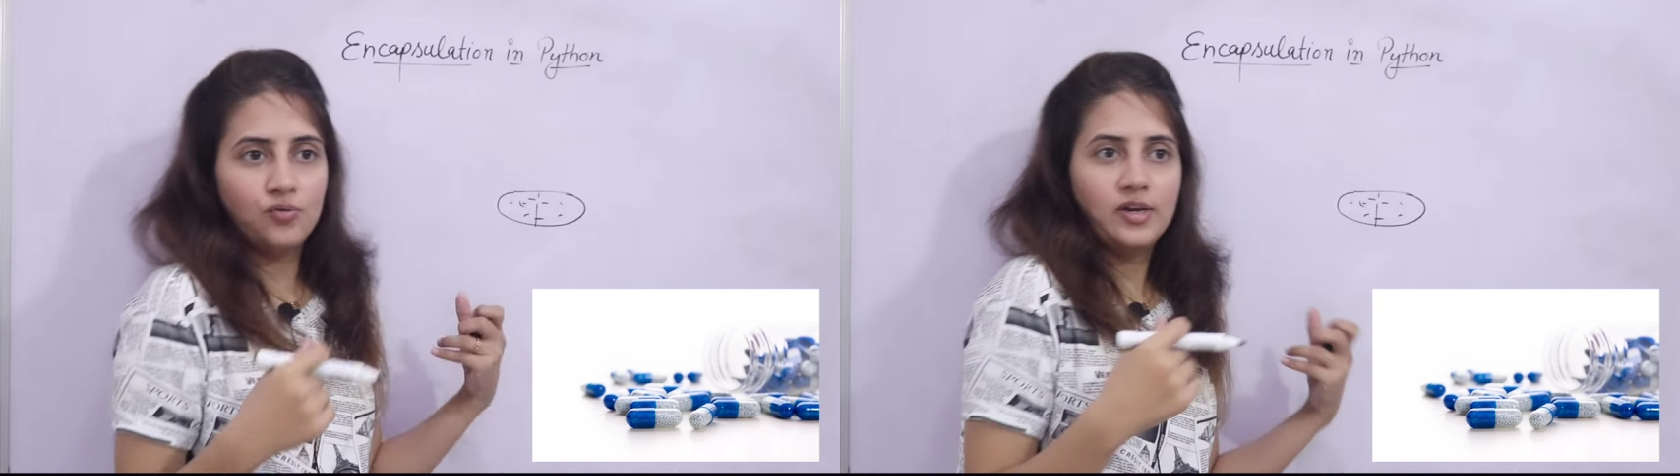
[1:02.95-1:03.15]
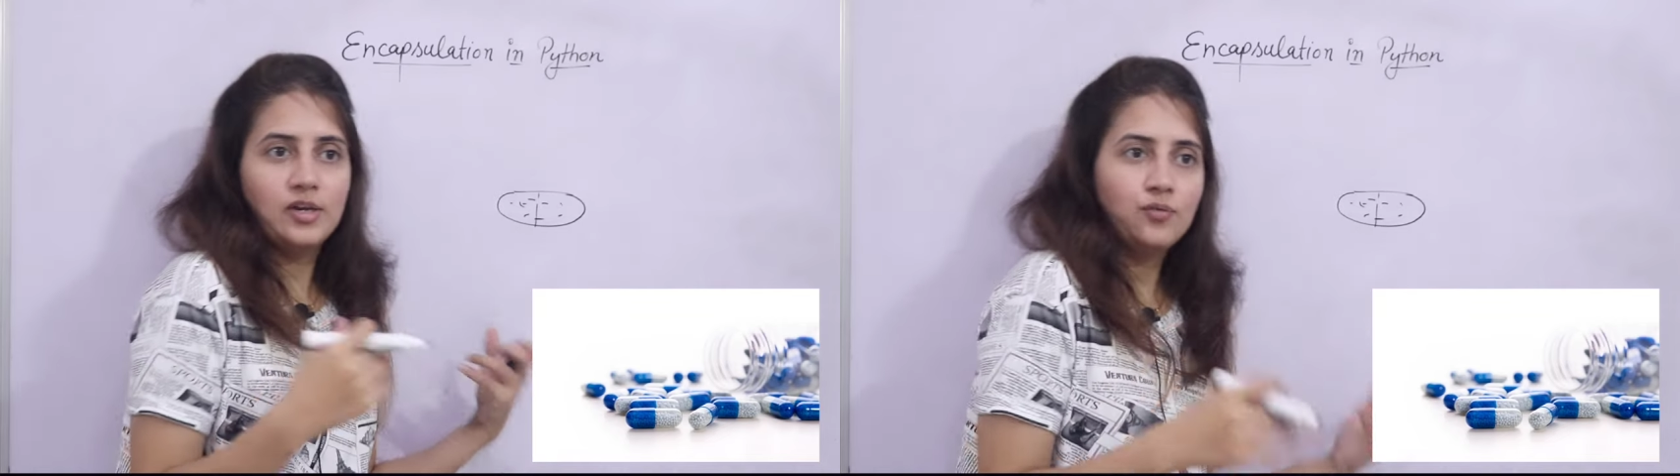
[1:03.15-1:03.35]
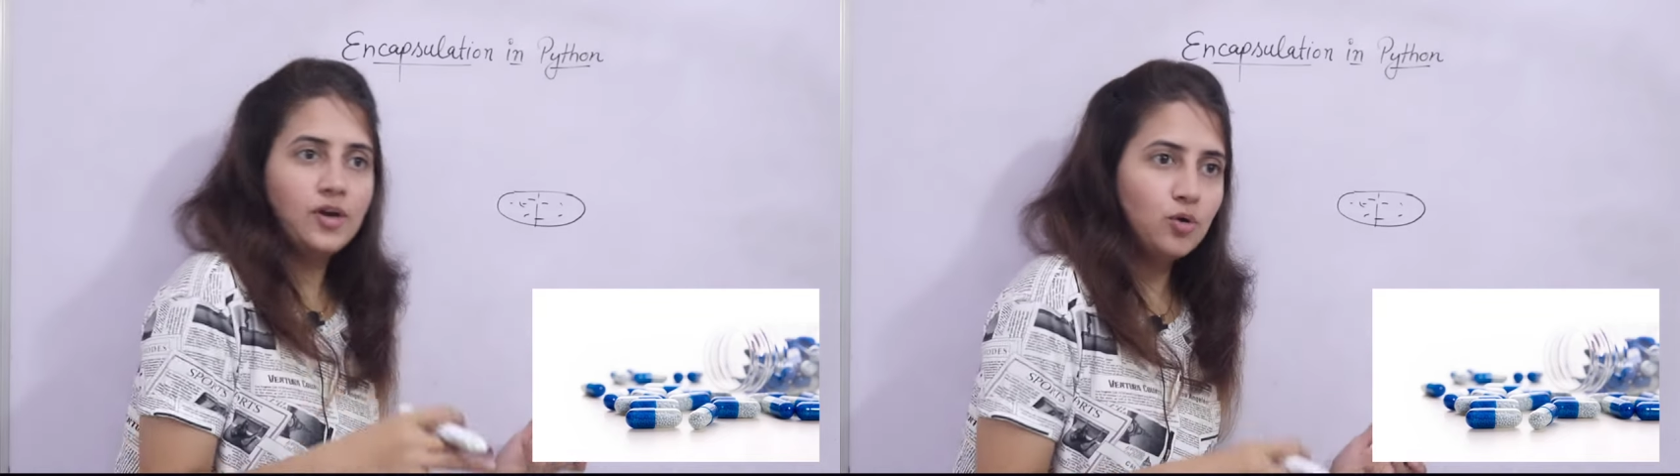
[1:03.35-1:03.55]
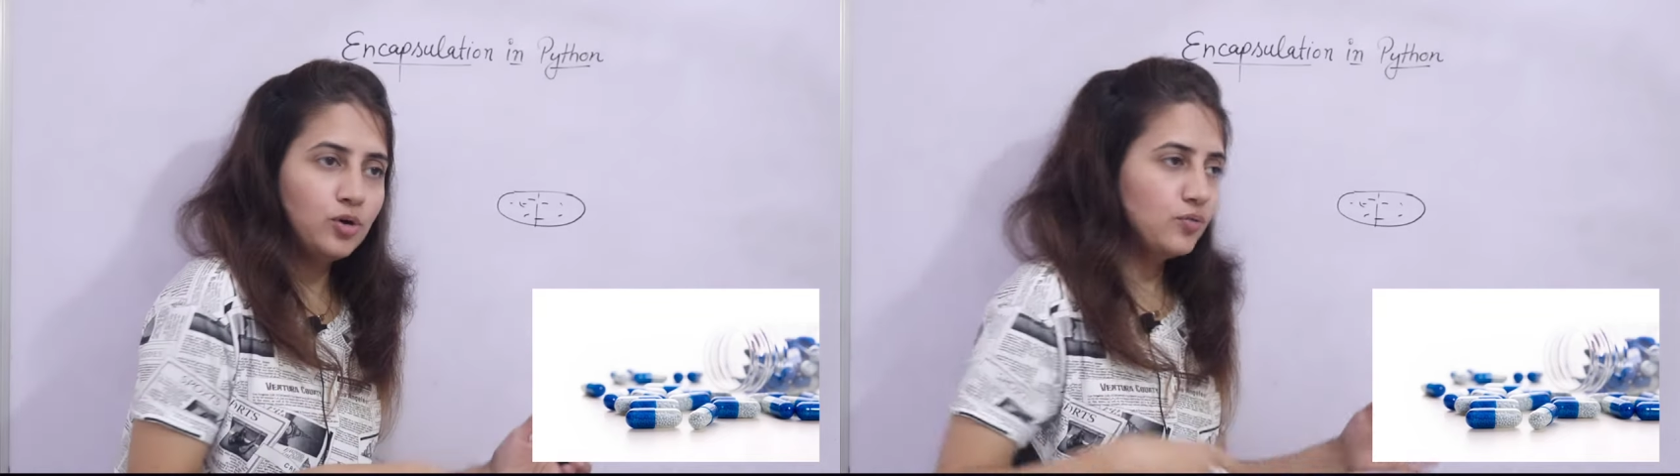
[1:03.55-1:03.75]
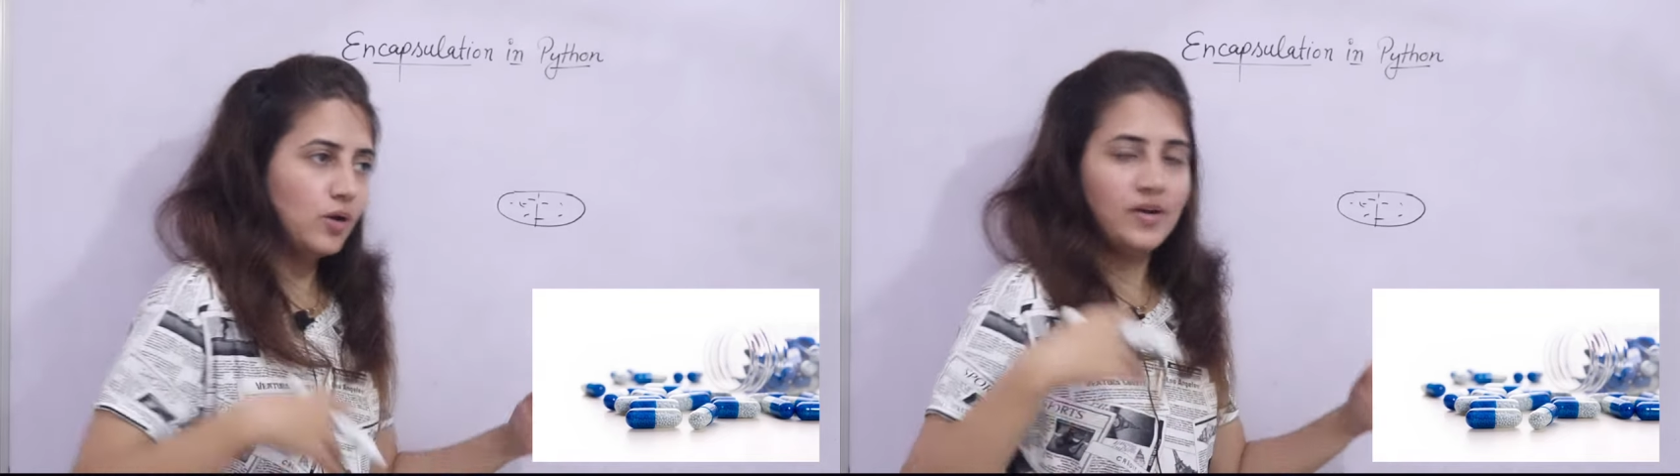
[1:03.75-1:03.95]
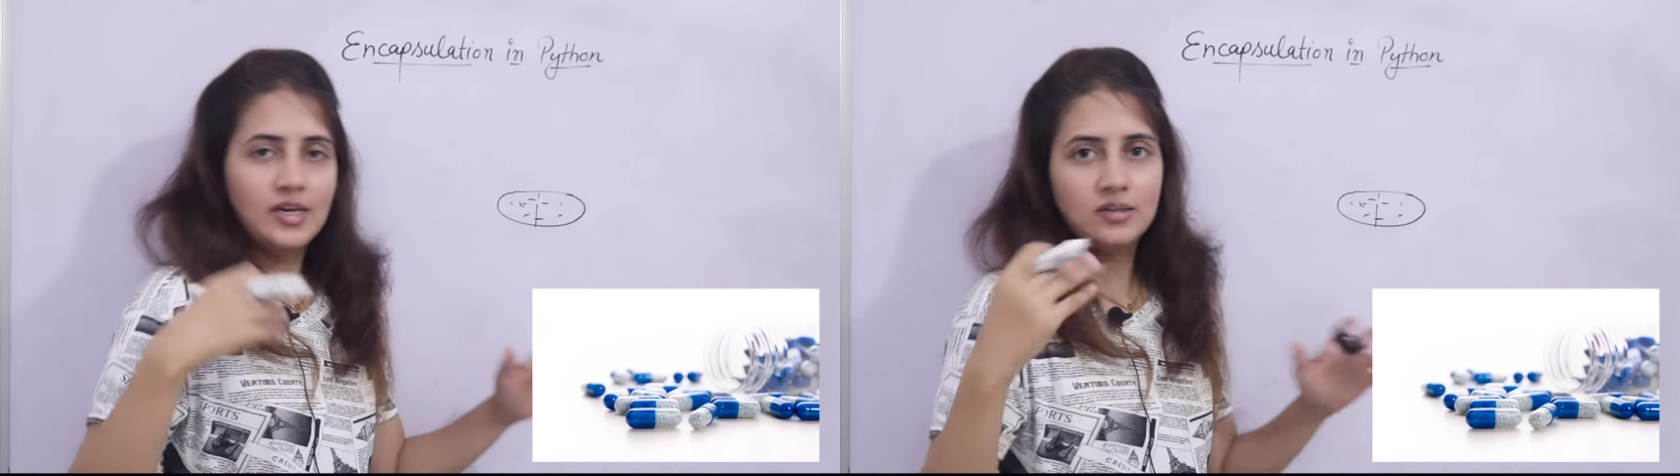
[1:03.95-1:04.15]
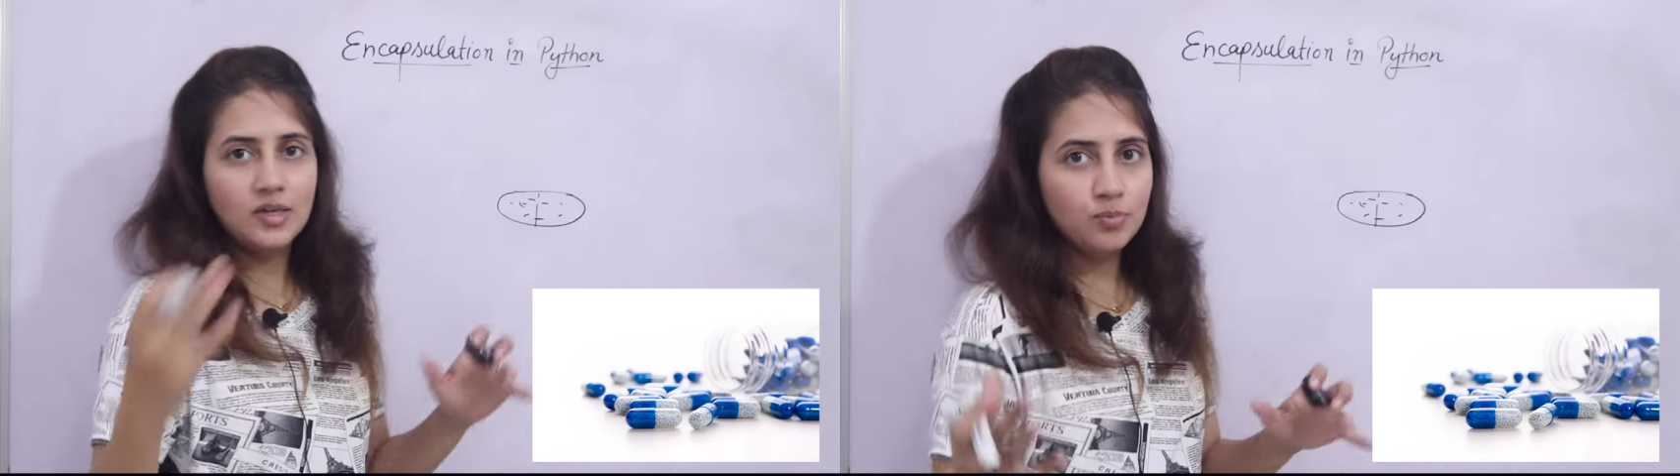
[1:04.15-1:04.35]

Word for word: not feeling well or if you have any other